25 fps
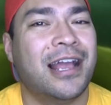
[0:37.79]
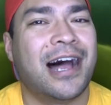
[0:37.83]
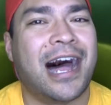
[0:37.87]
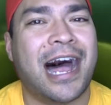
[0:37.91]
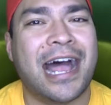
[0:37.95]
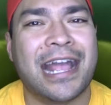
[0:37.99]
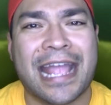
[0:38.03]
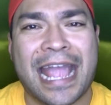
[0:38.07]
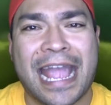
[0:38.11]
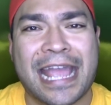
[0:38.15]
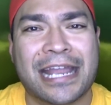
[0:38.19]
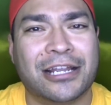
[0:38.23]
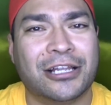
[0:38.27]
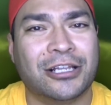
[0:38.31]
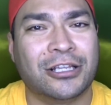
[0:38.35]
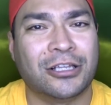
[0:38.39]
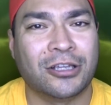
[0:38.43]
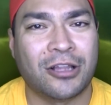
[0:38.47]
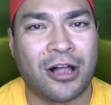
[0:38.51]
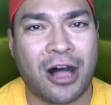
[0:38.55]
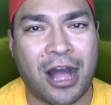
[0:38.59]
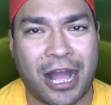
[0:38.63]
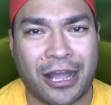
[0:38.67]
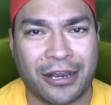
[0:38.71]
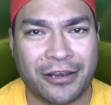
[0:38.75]
I ate a
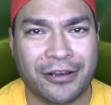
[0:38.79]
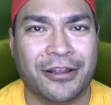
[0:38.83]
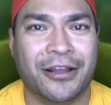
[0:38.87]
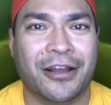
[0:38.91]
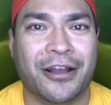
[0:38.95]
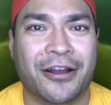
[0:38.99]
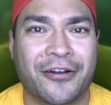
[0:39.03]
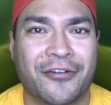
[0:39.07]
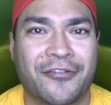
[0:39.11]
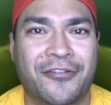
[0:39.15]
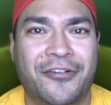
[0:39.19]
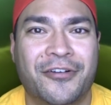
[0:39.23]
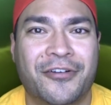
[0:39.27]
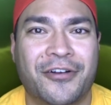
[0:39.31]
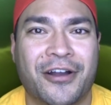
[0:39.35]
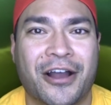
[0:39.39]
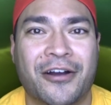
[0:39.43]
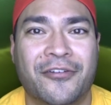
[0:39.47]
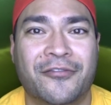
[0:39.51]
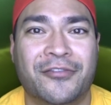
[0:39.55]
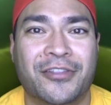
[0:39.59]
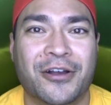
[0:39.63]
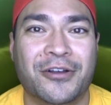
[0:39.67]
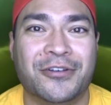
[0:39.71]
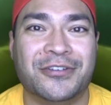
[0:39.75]
lot
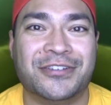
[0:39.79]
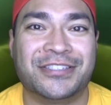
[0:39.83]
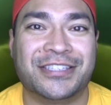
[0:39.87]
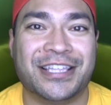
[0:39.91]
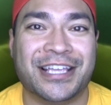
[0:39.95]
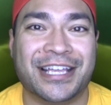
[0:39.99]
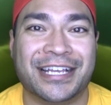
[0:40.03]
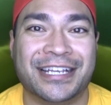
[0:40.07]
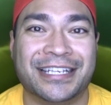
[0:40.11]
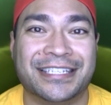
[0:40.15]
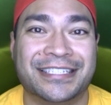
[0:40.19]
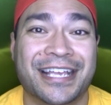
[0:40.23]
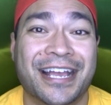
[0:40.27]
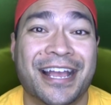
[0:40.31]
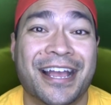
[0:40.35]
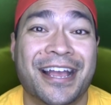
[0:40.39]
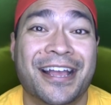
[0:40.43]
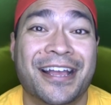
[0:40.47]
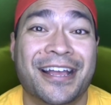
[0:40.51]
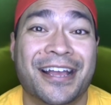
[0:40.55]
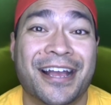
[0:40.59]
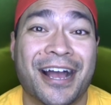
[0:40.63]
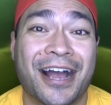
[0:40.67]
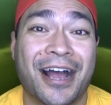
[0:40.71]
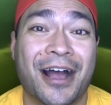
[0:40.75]
of those things
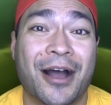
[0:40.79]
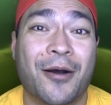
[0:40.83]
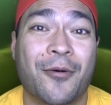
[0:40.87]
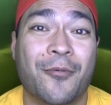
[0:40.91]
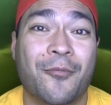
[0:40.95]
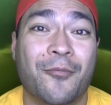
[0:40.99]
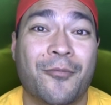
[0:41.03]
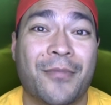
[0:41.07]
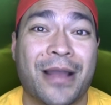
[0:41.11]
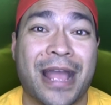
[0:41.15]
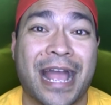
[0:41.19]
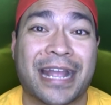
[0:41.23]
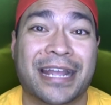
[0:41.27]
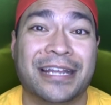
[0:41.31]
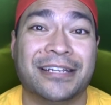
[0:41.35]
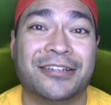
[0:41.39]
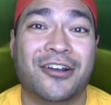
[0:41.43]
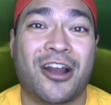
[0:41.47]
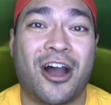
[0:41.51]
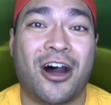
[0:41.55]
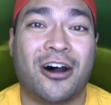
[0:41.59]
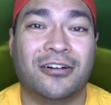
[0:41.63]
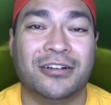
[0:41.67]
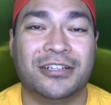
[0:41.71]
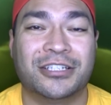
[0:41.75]
back in
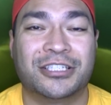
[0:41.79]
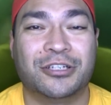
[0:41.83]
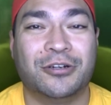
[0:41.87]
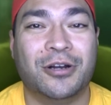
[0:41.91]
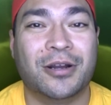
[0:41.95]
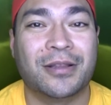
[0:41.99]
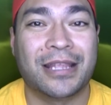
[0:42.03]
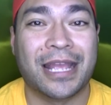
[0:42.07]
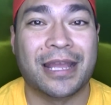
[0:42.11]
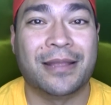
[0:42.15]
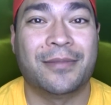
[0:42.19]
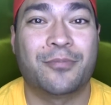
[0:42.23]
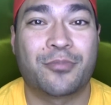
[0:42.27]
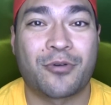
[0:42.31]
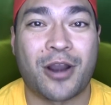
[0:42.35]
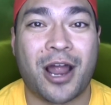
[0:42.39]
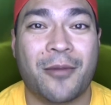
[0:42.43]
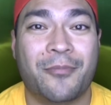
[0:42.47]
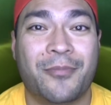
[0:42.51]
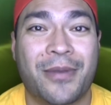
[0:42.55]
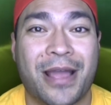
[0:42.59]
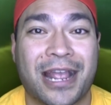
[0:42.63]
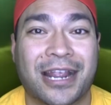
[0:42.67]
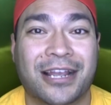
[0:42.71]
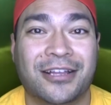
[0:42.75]
college, so it
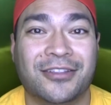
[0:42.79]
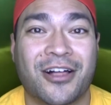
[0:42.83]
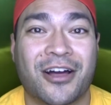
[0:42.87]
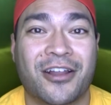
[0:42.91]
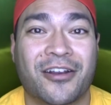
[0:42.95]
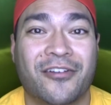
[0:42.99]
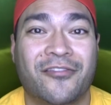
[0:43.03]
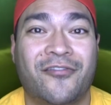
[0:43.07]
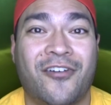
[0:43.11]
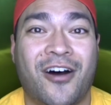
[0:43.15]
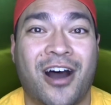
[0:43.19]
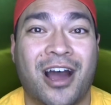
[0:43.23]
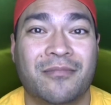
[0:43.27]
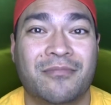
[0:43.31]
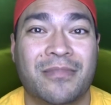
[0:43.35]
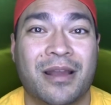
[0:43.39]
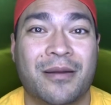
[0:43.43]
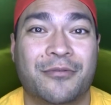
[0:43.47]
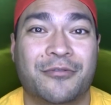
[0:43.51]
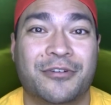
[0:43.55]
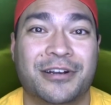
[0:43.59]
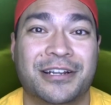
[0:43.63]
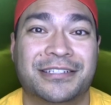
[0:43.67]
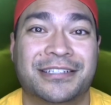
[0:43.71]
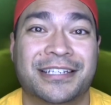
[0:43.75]
brought back a lot of fond
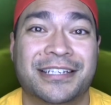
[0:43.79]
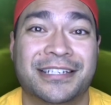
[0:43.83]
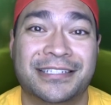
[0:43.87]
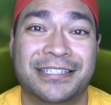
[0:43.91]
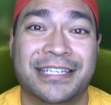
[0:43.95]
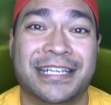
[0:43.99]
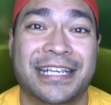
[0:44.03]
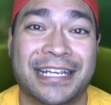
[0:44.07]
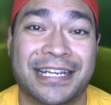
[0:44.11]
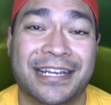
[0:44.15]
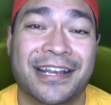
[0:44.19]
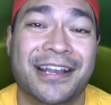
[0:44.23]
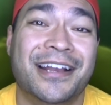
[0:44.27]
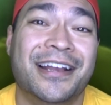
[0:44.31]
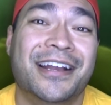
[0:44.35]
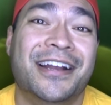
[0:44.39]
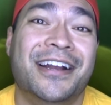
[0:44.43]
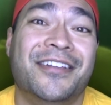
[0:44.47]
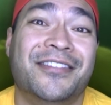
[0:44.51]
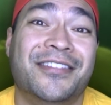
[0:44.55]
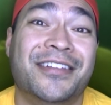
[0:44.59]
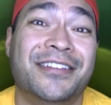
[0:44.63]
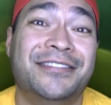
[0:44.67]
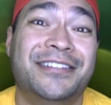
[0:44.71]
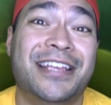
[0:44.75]
memories to see
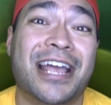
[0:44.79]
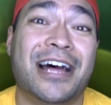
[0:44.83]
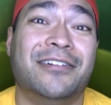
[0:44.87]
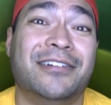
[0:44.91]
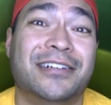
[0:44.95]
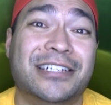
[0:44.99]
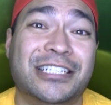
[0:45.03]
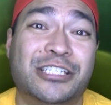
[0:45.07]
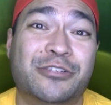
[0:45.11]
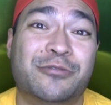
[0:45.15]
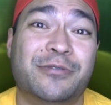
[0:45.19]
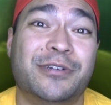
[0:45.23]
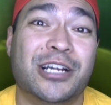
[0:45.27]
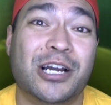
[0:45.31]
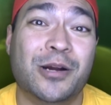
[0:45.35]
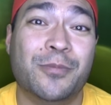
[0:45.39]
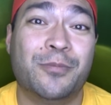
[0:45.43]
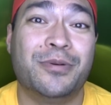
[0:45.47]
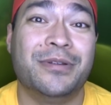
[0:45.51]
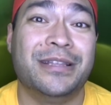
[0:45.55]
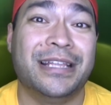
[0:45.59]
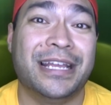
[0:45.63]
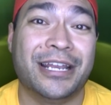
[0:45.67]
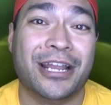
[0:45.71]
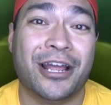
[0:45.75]
the Deli Trio
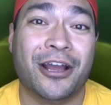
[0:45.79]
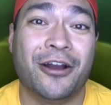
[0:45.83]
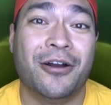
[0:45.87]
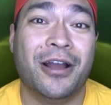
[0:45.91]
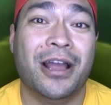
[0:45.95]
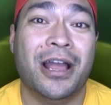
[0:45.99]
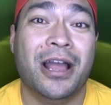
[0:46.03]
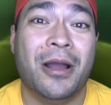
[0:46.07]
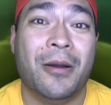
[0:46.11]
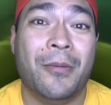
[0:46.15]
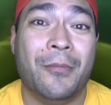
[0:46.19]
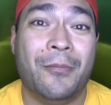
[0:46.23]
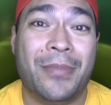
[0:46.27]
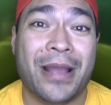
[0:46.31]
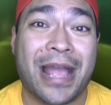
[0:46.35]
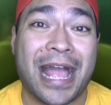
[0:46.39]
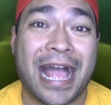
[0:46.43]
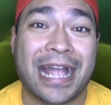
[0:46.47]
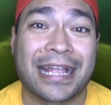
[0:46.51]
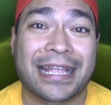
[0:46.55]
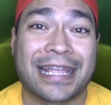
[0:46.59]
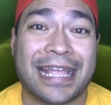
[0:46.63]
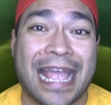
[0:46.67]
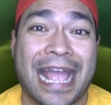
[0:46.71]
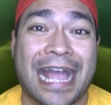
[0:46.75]
Panito
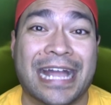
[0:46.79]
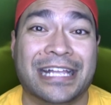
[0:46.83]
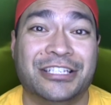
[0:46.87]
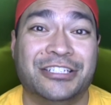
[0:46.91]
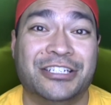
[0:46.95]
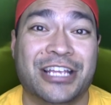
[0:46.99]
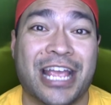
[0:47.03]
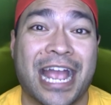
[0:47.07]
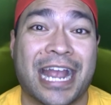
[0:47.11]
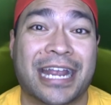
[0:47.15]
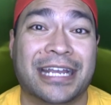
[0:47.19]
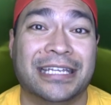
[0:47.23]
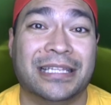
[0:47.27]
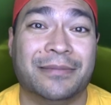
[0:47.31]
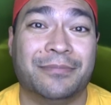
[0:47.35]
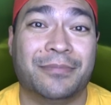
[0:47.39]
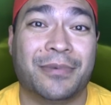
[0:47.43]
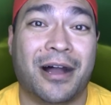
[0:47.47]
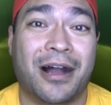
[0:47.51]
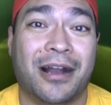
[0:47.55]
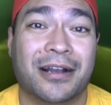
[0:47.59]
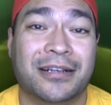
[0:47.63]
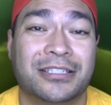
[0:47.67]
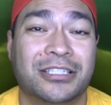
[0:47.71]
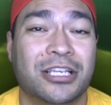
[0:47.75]
back at Jack in the
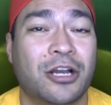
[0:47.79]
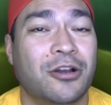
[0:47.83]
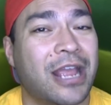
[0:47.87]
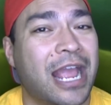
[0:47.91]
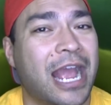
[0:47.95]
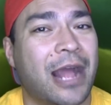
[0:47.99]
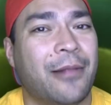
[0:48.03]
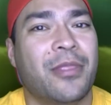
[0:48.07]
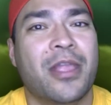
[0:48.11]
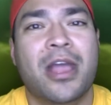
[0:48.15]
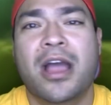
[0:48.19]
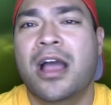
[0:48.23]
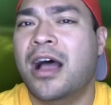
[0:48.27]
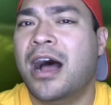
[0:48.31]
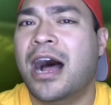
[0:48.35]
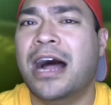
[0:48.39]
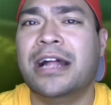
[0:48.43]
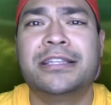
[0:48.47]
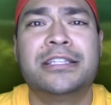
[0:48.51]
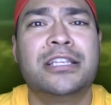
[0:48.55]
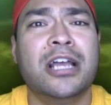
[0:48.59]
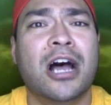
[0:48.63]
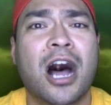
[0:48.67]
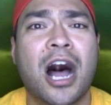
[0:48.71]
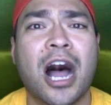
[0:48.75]
Box. So yeah,
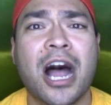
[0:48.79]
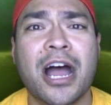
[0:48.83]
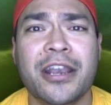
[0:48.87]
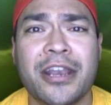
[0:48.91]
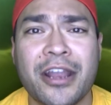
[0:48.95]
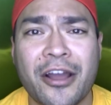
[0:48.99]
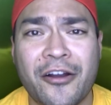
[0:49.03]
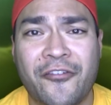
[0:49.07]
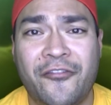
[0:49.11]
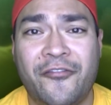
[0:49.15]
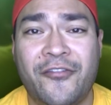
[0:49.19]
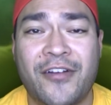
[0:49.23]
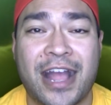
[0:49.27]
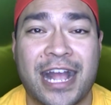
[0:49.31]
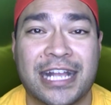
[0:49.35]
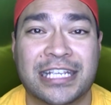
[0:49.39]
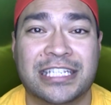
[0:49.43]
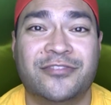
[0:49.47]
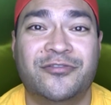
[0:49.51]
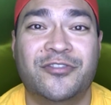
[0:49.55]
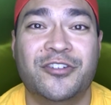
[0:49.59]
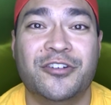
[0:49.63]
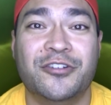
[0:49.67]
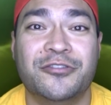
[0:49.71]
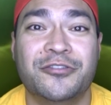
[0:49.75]
a ton of
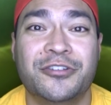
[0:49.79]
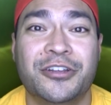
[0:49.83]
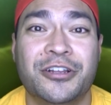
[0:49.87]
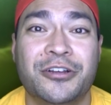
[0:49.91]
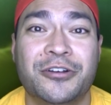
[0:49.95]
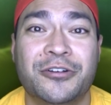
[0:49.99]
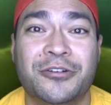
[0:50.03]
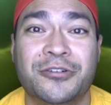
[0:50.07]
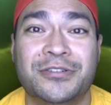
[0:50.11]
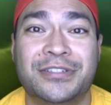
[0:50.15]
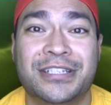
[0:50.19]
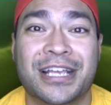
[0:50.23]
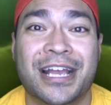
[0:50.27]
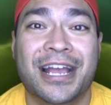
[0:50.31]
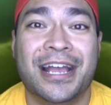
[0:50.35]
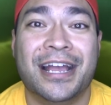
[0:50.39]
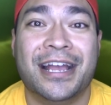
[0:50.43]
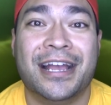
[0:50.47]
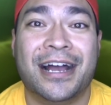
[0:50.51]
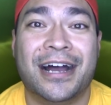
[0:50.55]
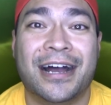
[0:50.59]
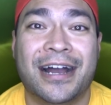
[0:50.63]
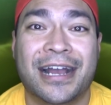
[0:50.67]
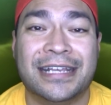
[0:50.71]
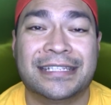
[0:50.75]
fast food news
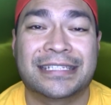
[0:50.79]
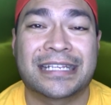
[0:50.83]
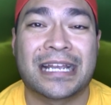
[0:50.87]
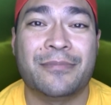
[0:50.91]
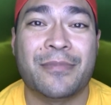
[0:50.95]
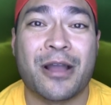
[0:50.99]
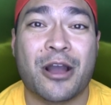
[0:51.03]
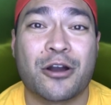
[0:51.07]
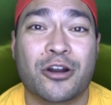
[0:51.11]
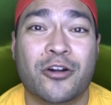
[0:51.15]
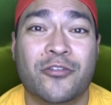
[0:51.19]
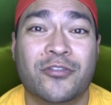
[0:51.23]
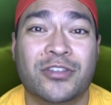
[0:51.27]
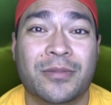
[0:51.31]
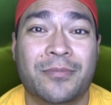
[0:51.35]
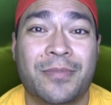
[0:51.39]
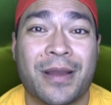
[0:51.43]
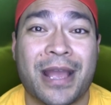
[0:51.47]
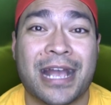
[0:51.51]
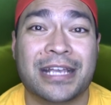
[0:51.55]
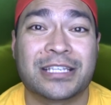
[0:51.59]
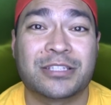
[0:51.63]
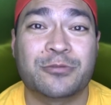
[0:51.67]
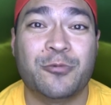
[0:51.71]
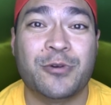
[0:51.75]
has come out over the
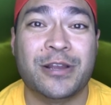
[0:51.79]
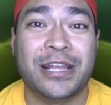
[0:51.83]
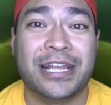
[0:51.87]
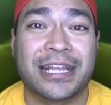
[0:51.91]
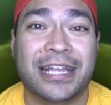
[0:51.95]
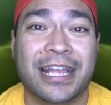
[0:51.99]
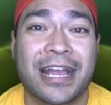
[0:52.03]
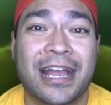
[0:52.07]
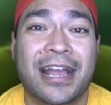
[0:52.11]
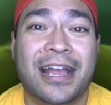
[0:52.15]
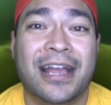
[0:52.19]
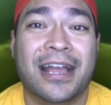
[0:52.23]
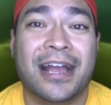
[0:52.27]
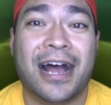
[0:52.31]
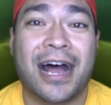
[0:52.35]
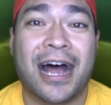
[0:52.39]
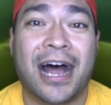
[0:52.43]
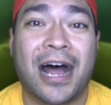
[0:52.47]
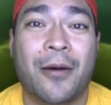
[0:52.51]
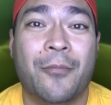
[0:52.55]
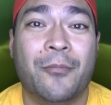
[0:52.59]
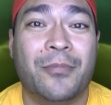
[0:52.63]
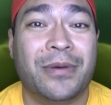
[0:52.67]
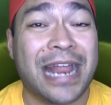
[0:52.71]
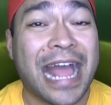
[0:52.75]
past week,
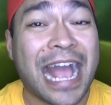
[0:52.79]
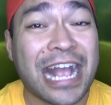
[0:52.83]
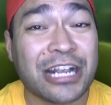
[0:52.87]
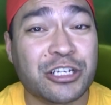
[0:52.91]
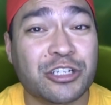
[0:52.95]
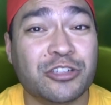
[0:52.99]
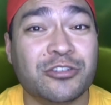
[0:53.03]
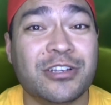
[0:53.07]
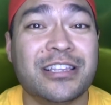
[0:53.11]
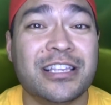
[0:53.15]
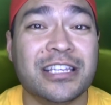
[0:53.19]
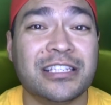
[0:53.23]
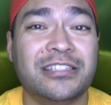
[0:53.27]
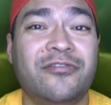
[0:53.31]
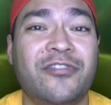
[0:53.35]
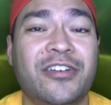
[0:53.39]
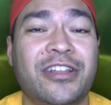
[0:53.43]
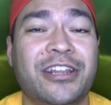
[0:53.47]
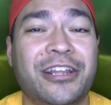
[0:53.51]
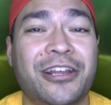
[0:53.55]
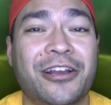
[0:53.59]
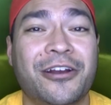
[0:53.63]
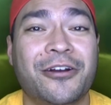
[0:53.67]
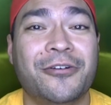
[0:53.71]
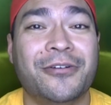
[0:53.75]
but actually this
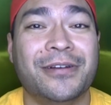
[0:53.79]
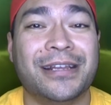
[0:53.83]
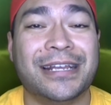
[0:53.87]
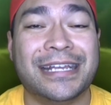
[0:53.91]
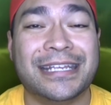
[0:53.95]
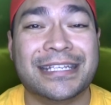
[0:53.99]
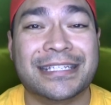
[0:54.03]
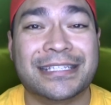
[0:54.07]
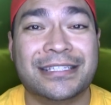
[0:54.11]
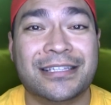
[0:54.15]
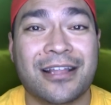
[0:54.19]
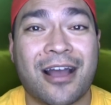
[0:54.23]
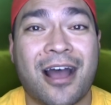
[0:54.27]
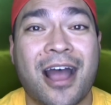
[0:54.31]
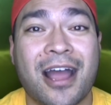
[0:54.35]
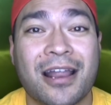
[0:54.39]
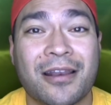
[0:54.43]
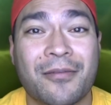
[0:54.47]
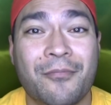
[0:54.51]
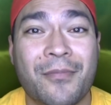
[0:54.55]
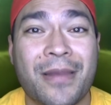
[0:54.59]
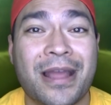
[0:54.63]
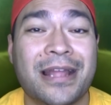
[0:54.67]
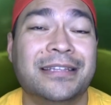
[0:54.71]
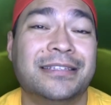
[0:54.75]
video is
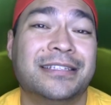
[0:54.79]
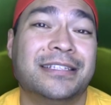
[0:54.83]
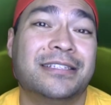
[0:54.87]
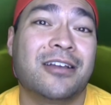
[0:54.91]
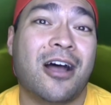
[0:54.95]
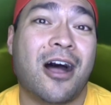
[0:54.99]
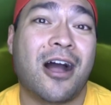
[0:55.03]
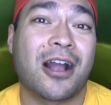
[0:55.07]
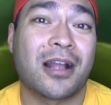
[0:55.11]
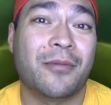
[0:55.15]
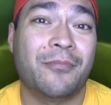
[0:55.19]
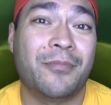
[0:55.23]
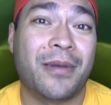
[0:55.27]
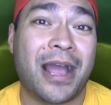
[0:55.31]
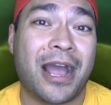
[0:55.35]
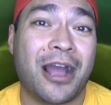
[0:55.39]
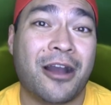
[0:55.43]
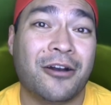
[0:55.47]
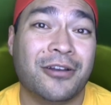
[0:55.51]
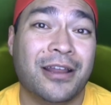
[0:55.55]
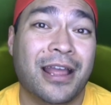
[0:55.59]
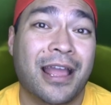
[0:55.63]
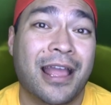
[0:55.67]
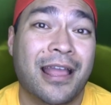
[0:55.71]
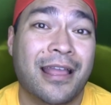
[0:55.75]
not meant to talk
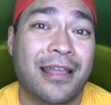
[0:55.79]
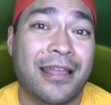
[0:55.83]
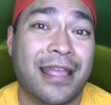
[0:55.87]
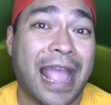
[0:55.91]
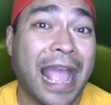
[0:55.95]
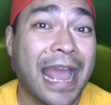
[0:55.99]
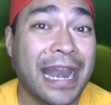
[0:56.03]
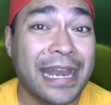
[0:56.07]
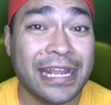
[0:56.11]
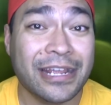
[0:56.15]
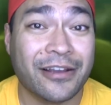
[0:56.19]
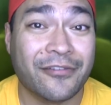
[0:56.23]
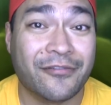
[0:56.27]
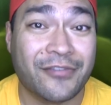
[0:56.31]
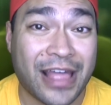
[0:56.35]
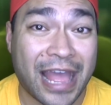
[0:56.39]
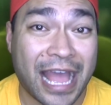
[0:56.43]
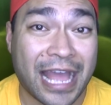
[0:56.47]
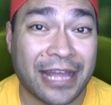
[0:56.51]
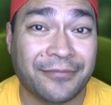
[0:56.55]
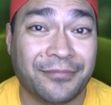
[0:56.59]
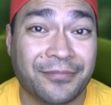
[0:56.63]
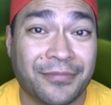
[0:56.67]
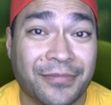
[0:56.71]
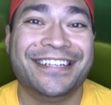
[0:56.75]
about any of
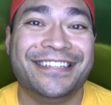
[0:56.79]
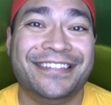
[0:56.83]
that.